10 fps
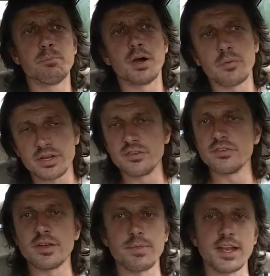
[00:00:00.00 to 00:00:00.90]
But when you
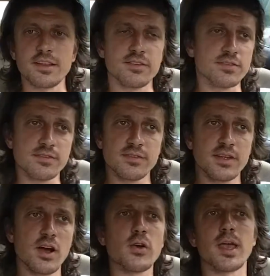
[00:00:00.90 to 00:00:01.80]
do something that's just,
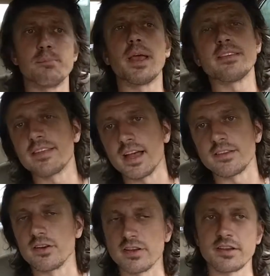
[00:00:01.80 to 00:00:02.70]
okay, based
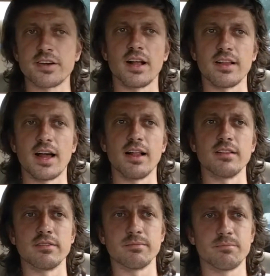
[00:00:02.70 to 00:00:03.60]
on your niche, I'll